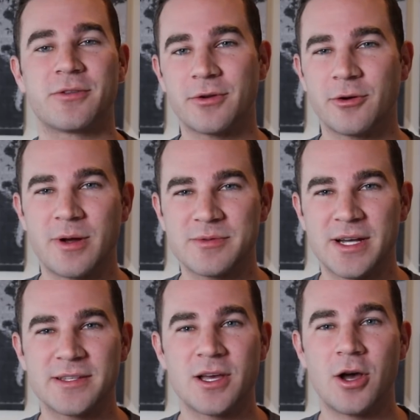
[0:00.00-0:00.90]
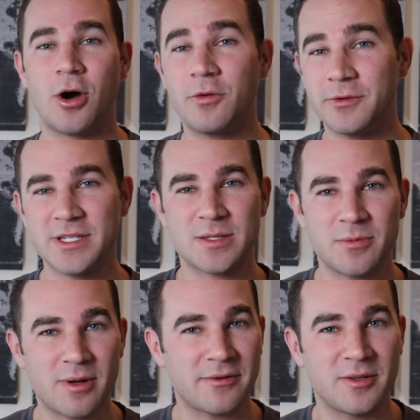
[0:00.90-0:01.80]
through your websites. Hopefully some
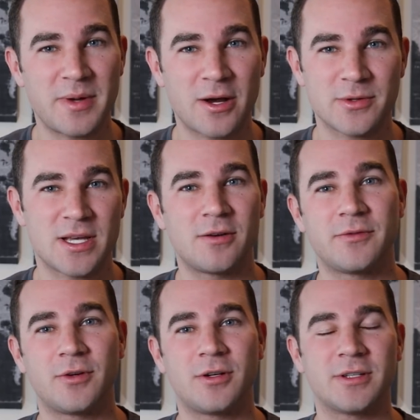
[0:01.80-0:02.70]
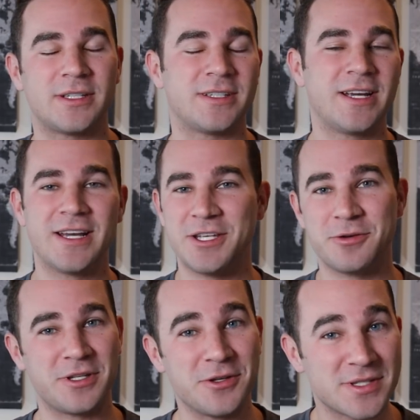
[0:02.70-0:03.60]
of my feedback was helpful and you
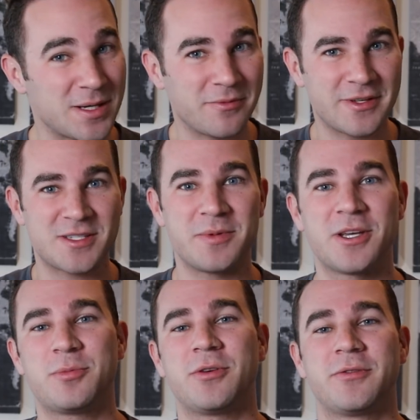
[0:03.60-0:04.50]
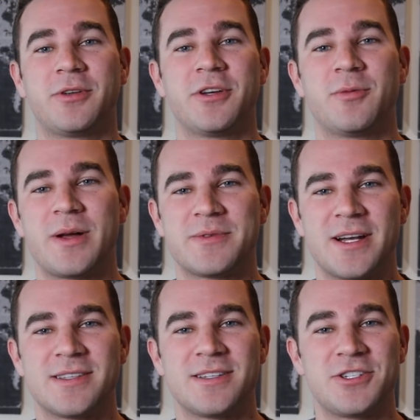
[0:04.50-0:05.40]
can use some of it to make your portfolio
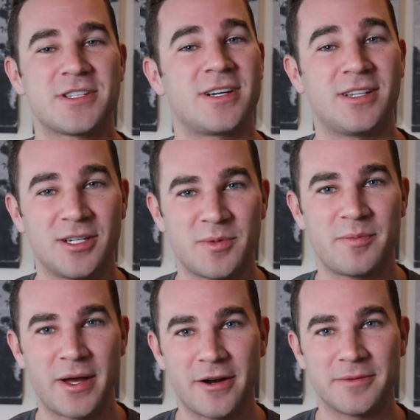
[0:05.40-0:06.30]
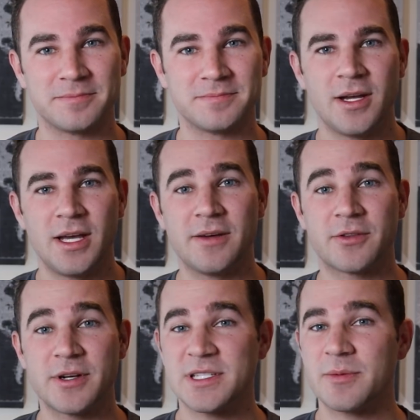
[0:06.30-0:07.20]
websites just a little bit better. If
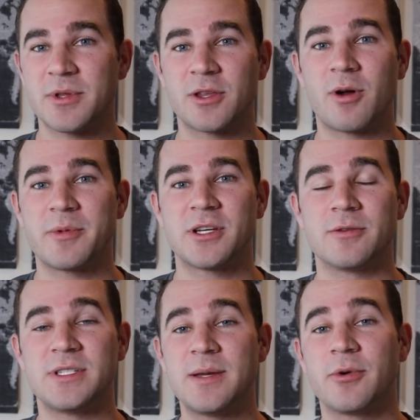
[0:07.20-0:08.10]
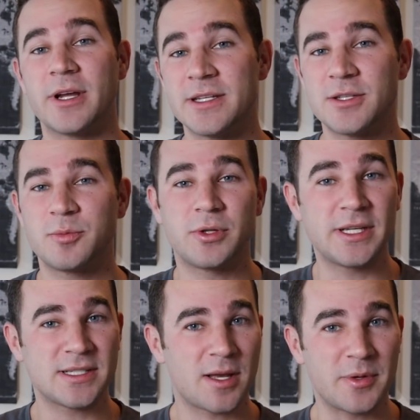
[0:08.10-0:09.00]
there is something that you want me to go deeper into,
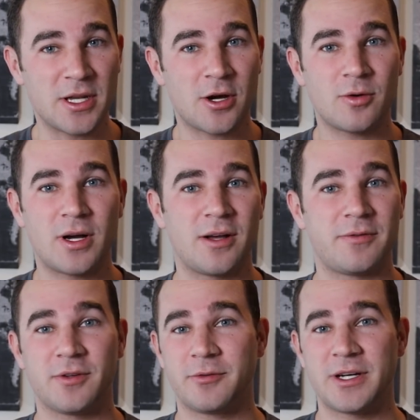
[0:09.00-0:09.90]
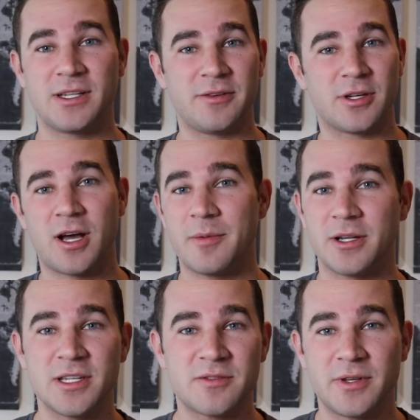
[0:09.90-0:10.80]
please let me know. Feel free to leave a comment
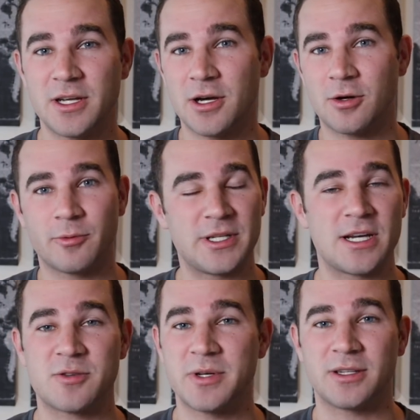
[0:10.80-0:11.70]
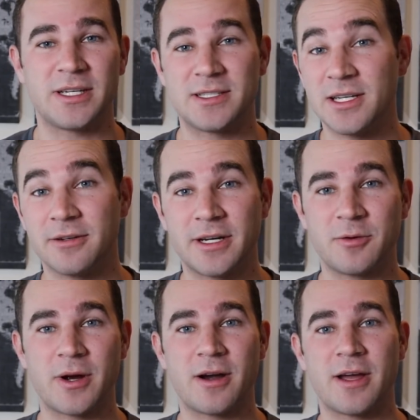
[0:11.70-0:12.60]
on this video, reach out to me on LinkedIn or
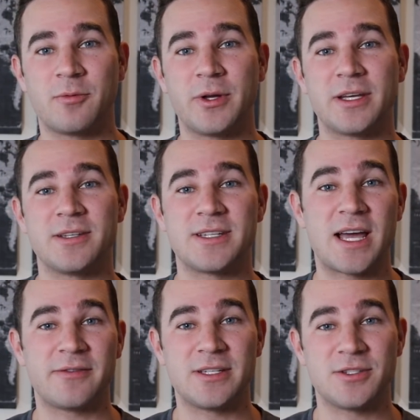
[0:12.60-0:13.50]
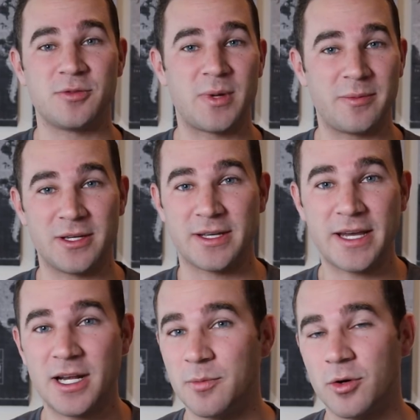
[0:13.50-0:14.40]
anywhere, and we can dive into maybe a
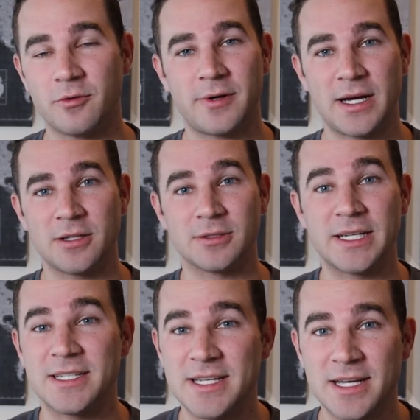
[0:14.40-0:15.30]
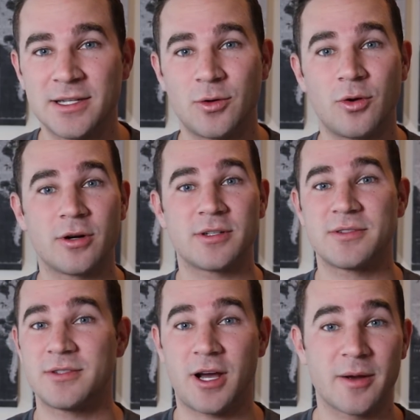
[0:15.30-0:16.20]
GitHub profile or LinkedIn, or
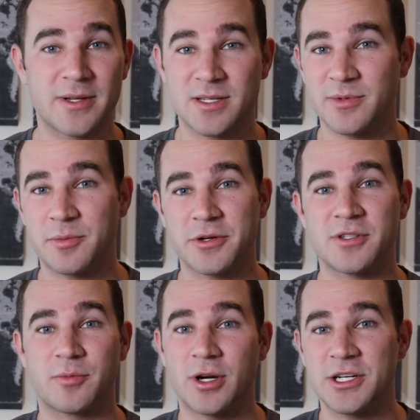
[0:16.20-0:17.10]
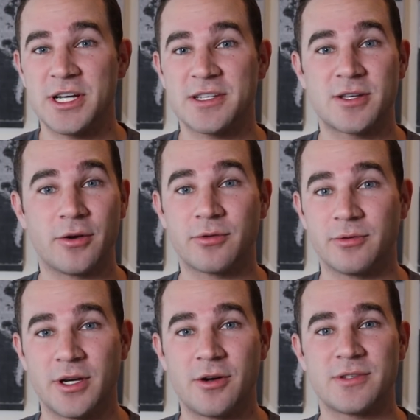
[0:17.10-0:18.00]
talk about some of the personal projects, go
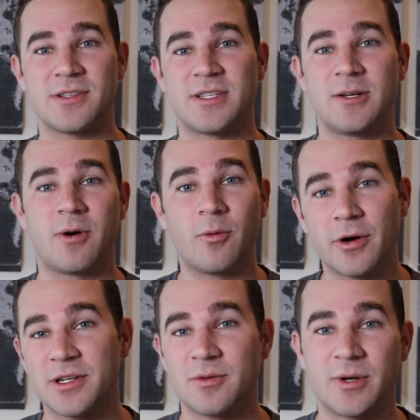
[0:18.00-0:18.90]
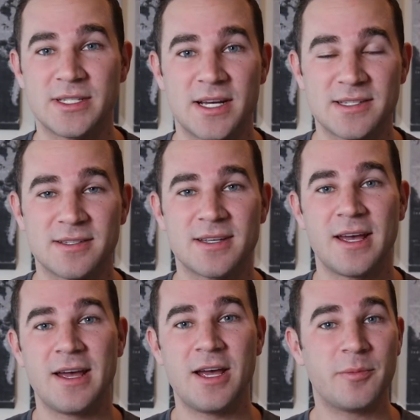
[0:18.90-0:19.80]
through those and see what works and what doesn't.
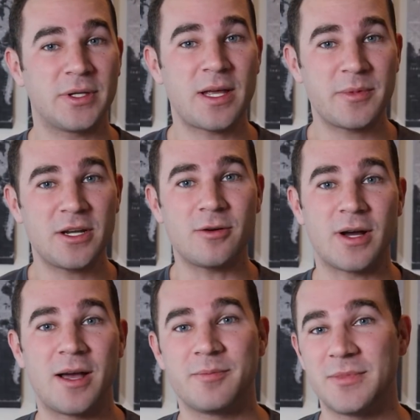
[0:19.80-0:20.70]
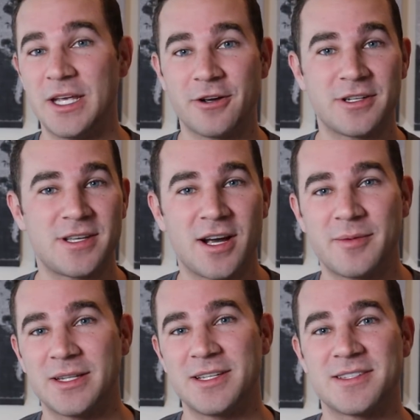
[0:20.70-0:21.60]
But let me know. I'm eager to talk
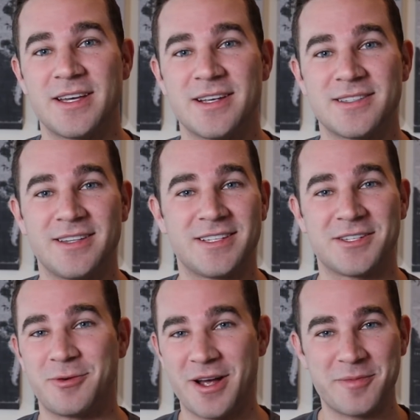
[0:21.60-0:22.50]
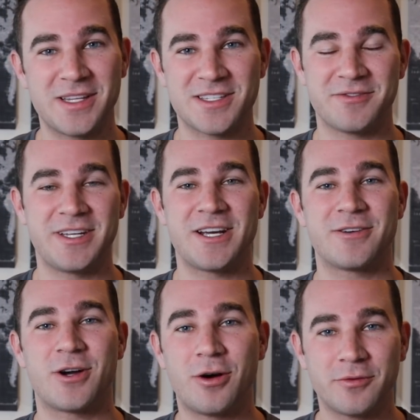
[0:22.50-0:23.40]
about these things, and this is why I made this
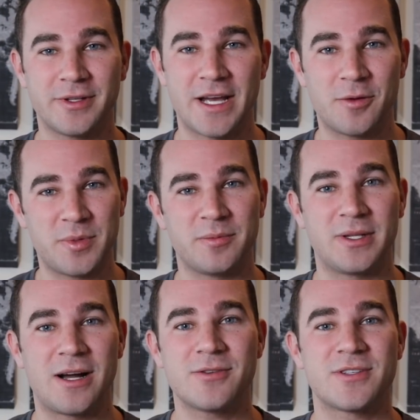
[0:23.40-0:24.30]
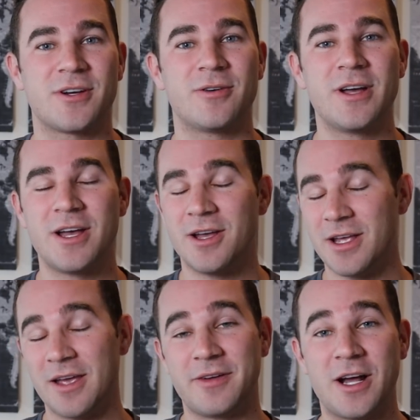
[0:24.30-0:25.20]
video, to hopefully help people out. So
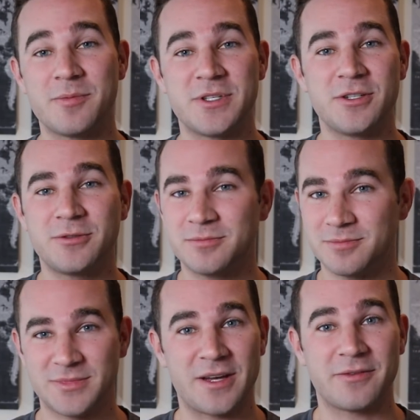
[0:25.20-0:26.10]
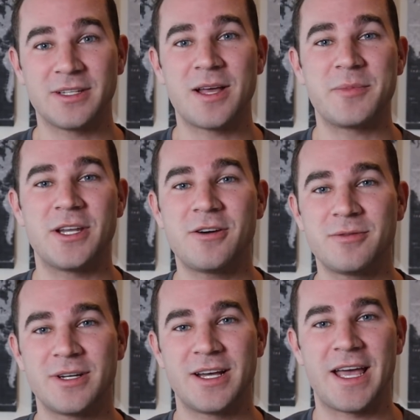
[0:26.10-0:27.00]
if it helped you, definitely let me
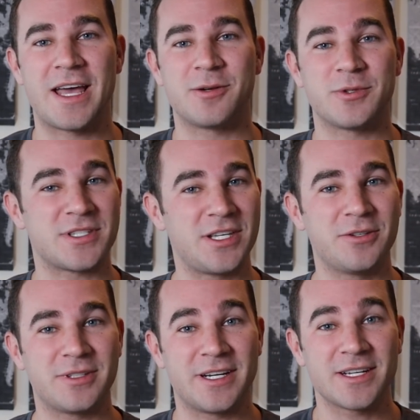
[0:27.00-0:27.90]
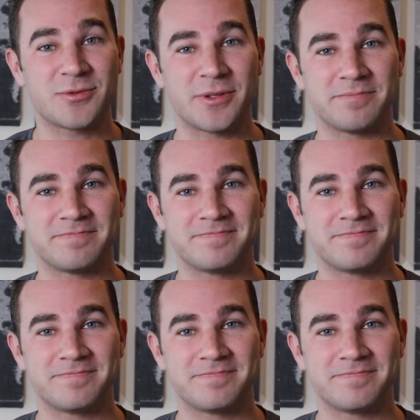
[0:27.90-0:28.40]
know, and we'll see you in the next one.